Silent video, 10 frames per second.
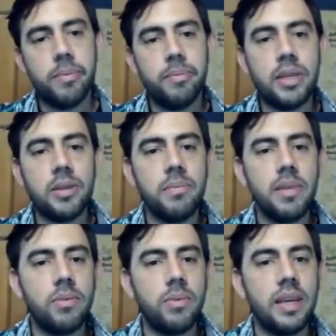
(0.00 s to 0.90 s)
Bishop
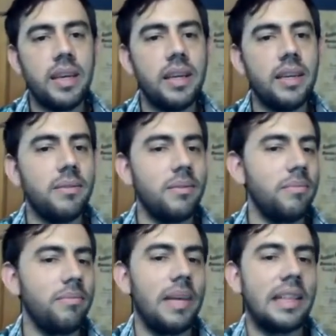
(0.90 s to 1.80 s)
d3
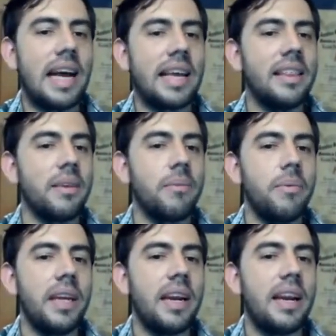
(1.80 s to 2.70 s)
attacking the
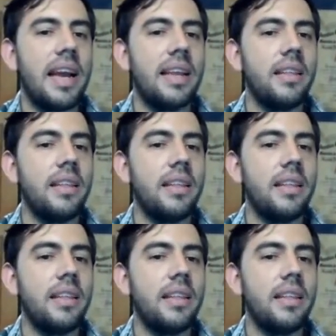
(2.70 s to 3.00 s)
queen and knight